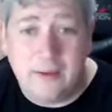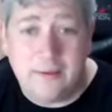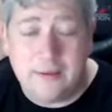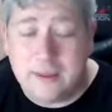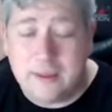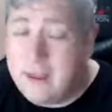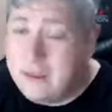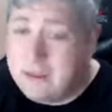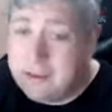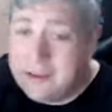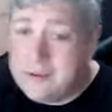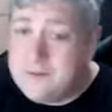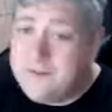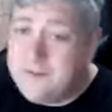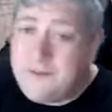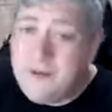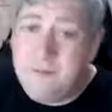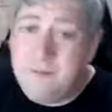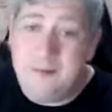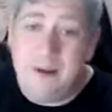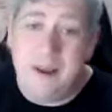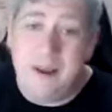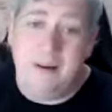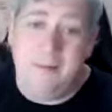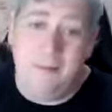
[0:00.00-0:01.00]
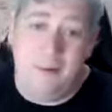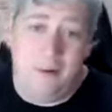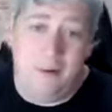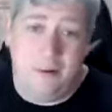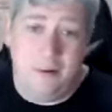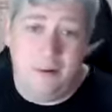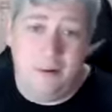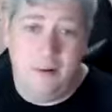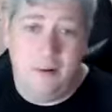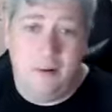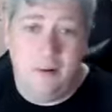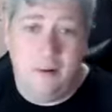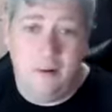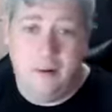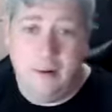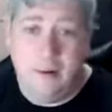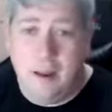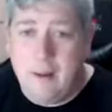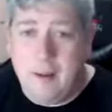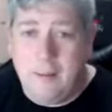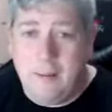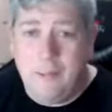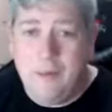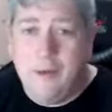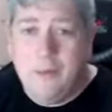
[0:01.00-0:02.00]
Say, that doesn't fit me anymore.
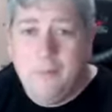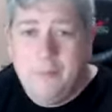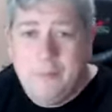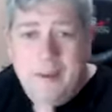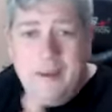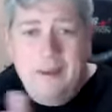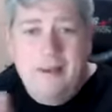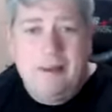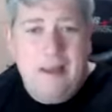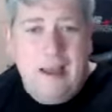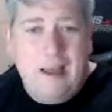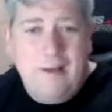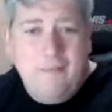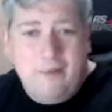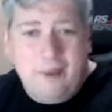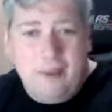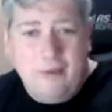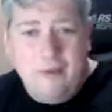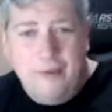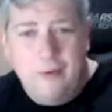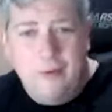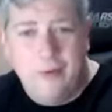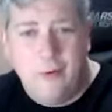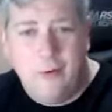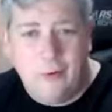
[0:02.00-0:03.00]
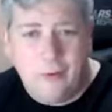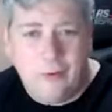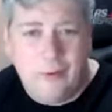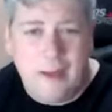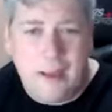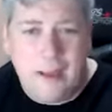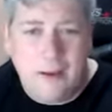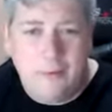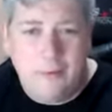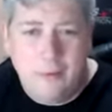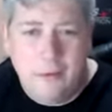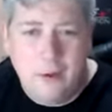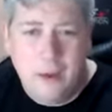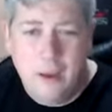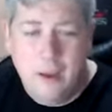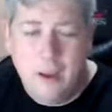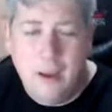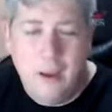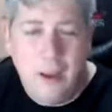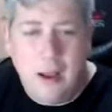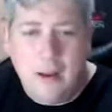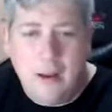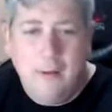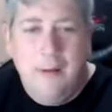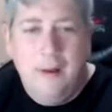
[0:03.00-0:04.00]
I'm too big to have that thought now.
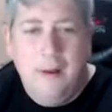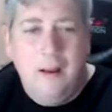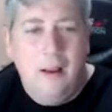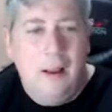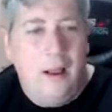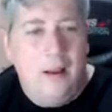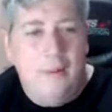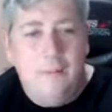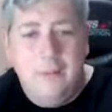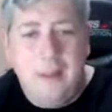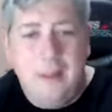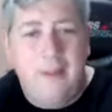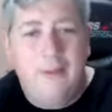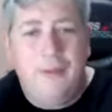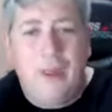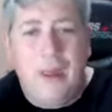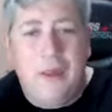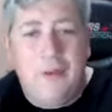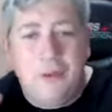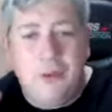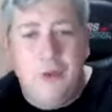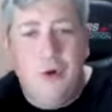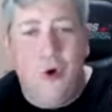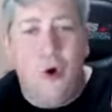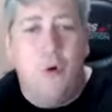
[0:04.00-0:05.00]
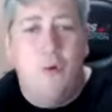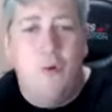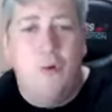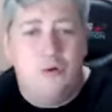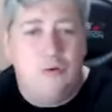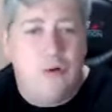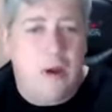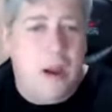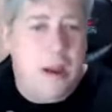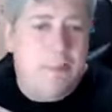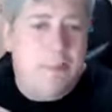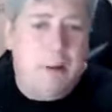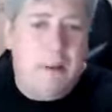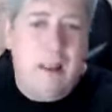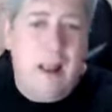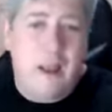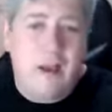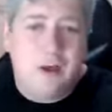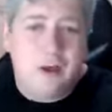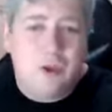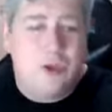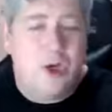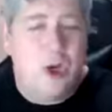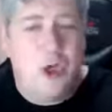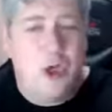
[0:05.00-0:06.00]
That thought was great in my
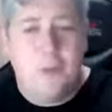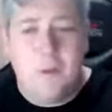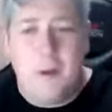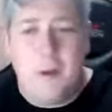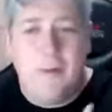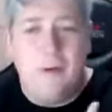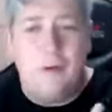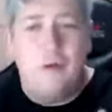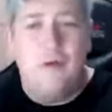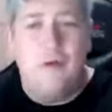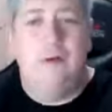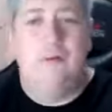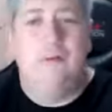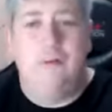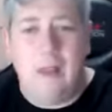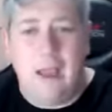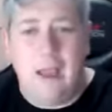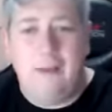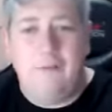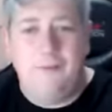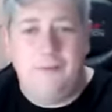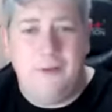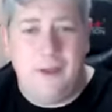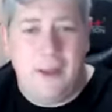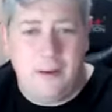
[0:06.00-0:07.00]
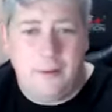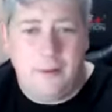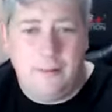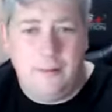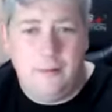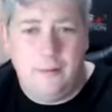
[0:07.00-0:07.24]
last church, but I'm at Tree of Life now.